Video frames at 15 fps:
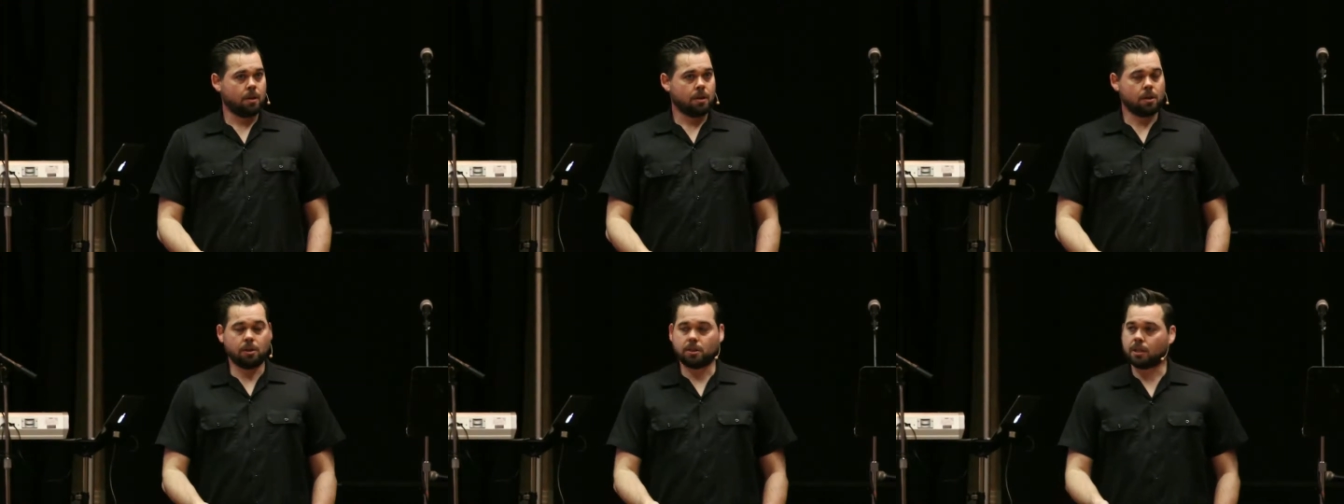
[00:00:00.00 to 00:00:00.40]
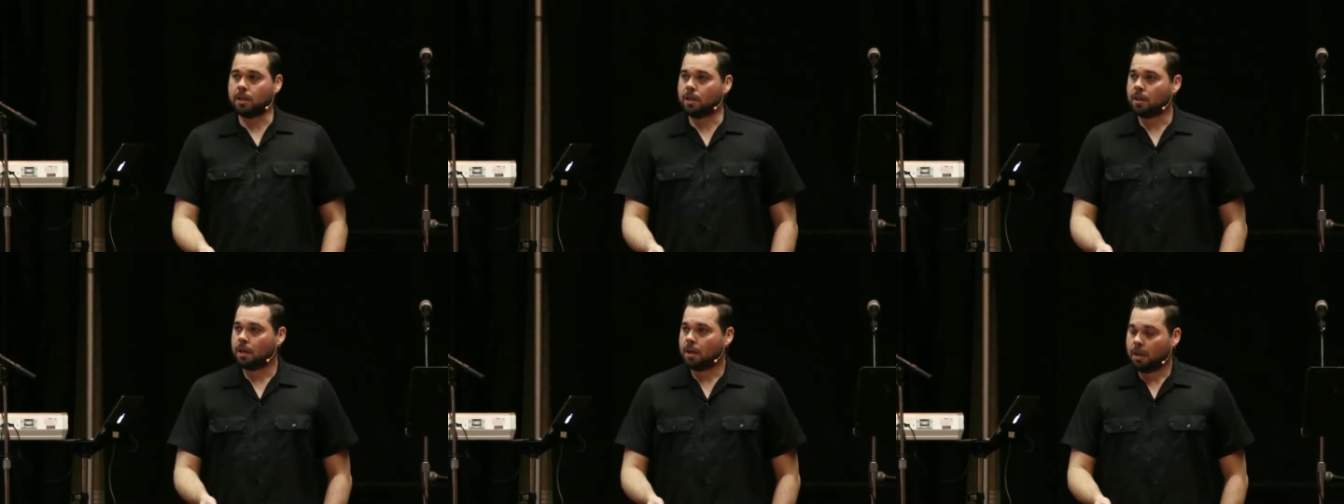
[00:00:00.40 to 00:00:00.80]
You
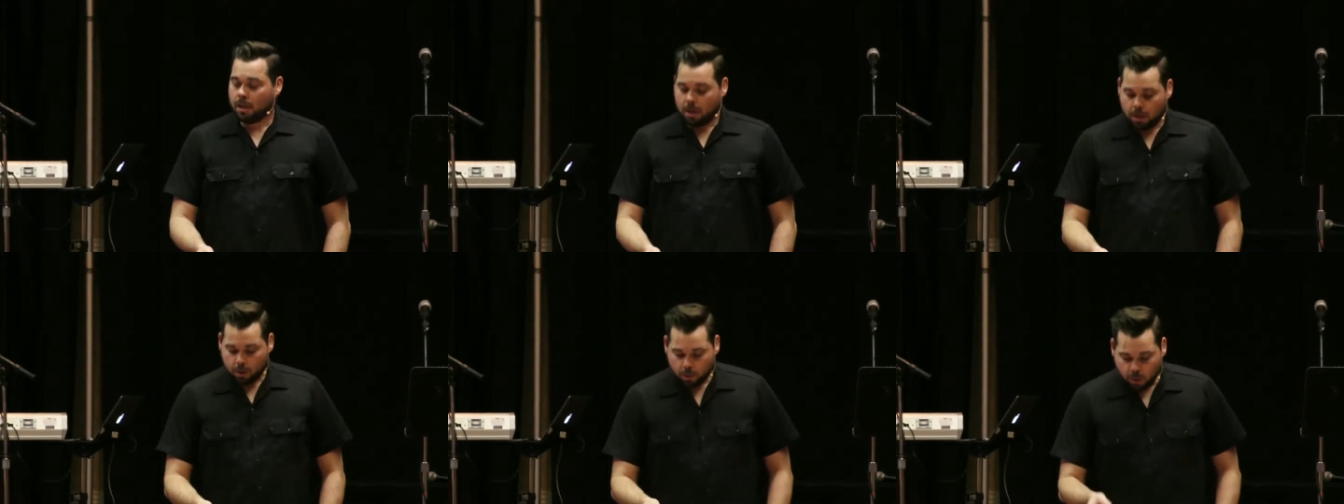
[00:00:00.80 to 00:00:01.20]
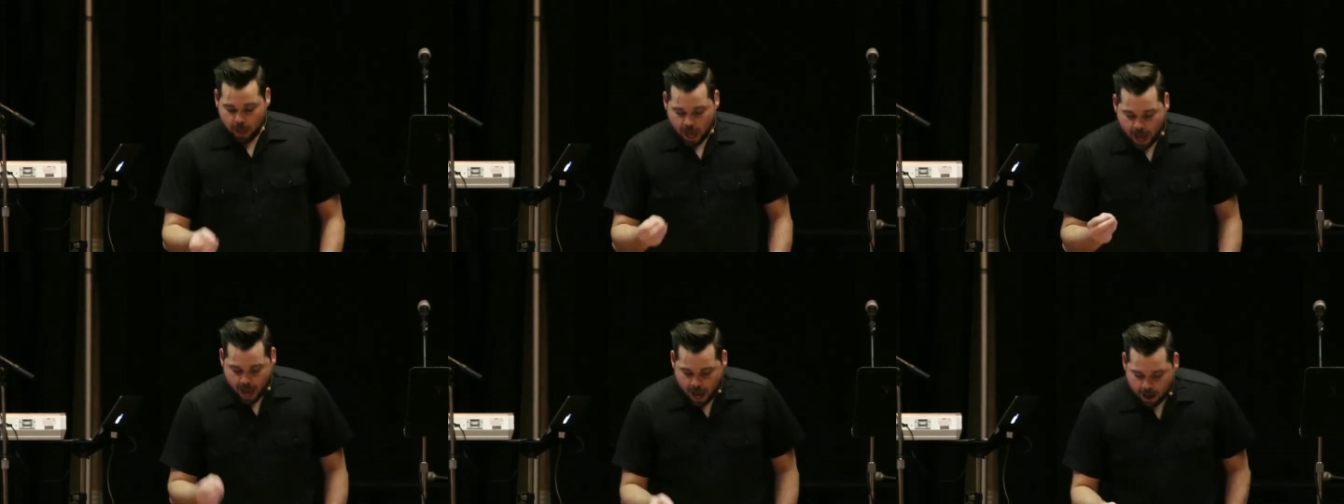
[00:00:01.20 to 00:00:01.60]
see, we
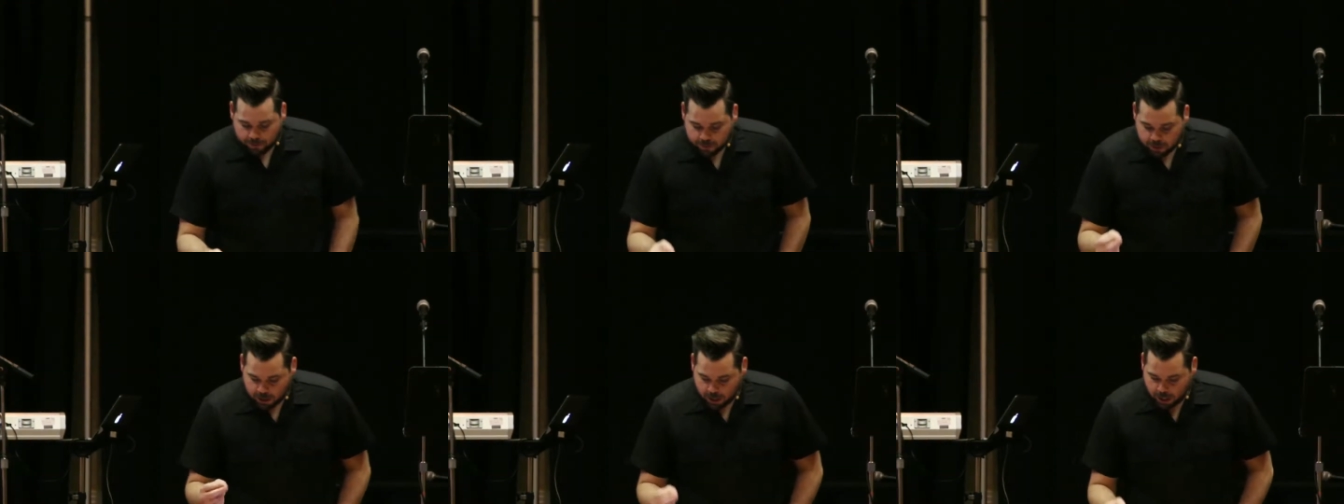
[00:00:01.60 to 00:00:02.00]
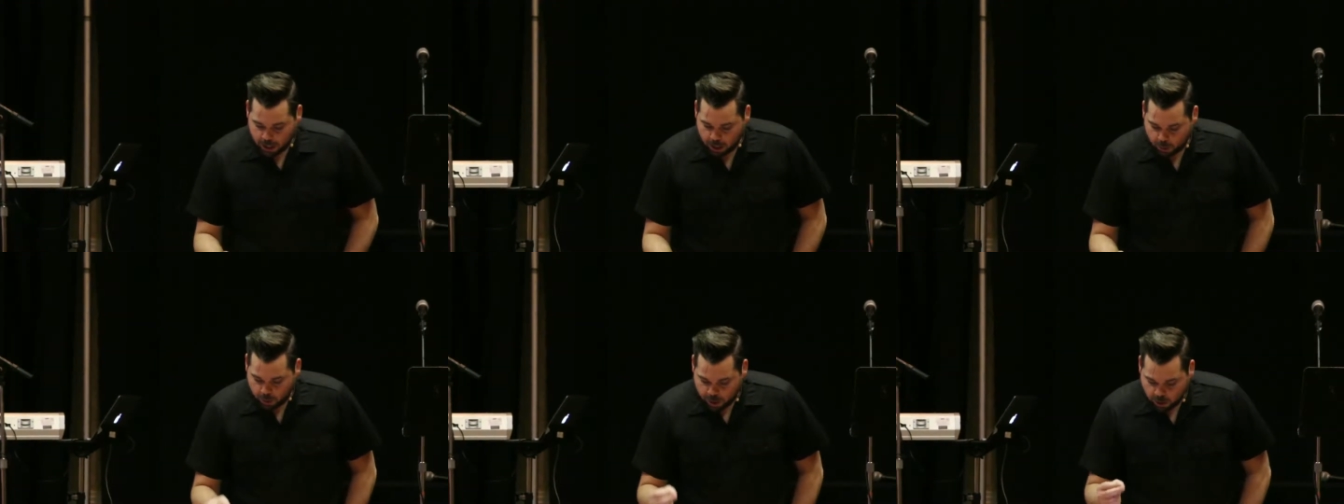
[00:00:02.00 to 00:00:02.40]
have to
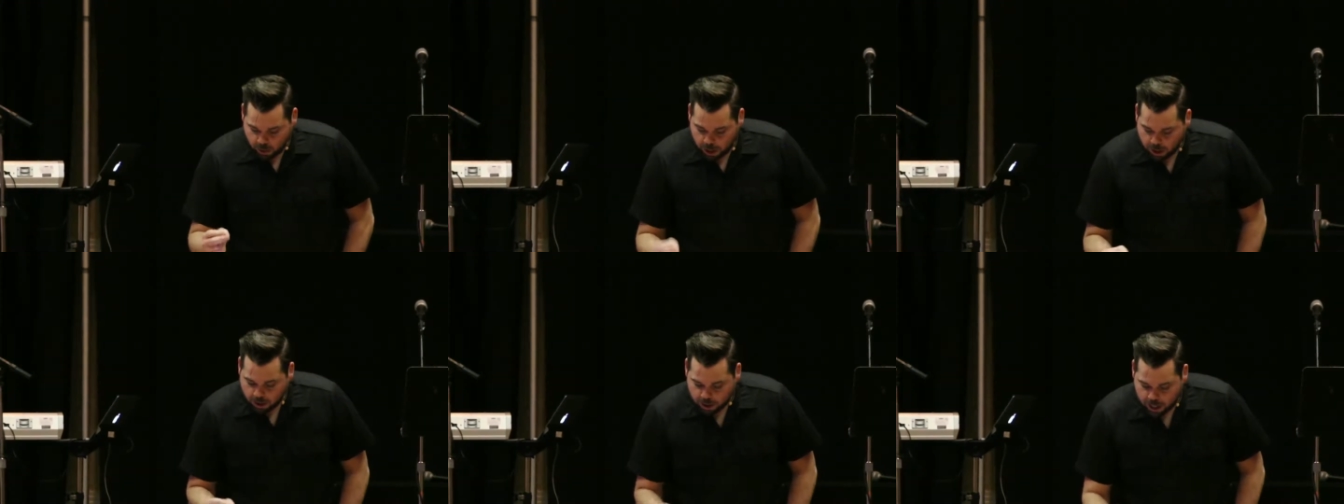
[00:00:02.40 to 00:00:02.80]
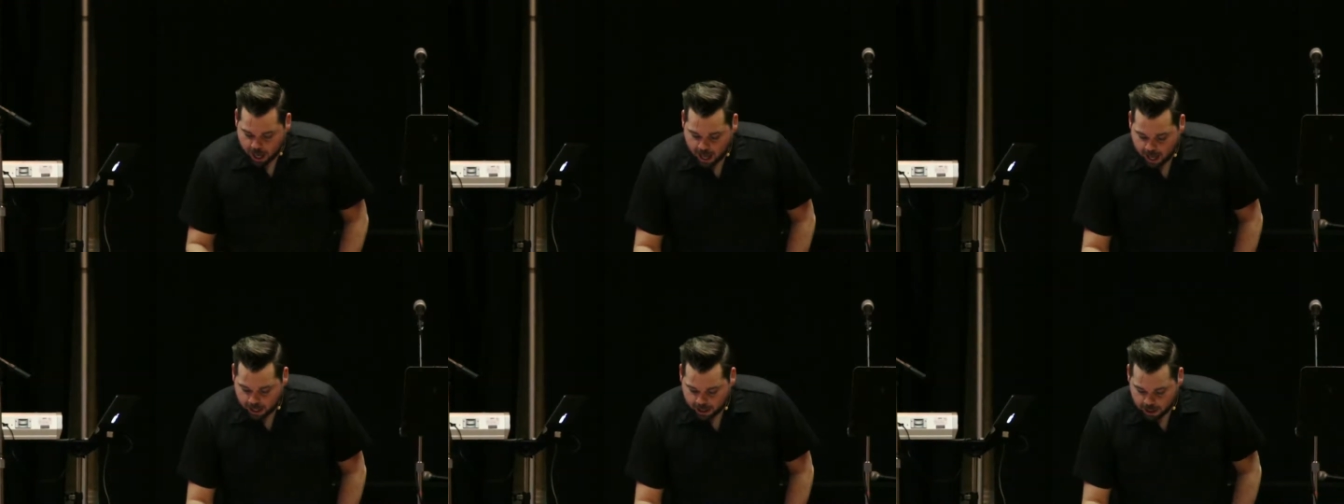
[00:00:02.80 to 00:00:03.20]
hear. When you hear
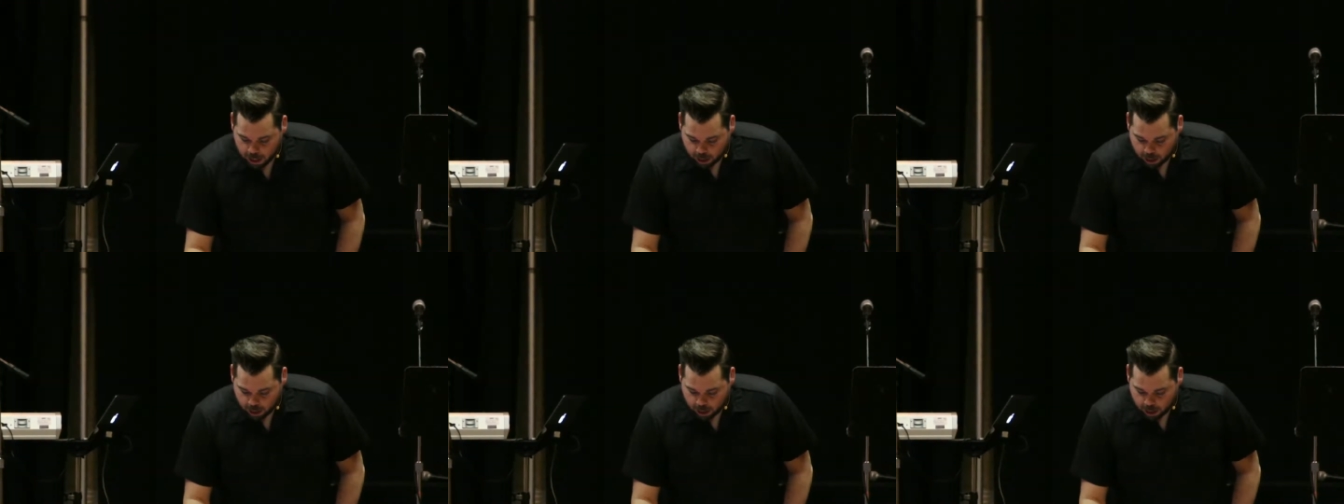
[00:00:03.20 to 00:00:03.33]
God,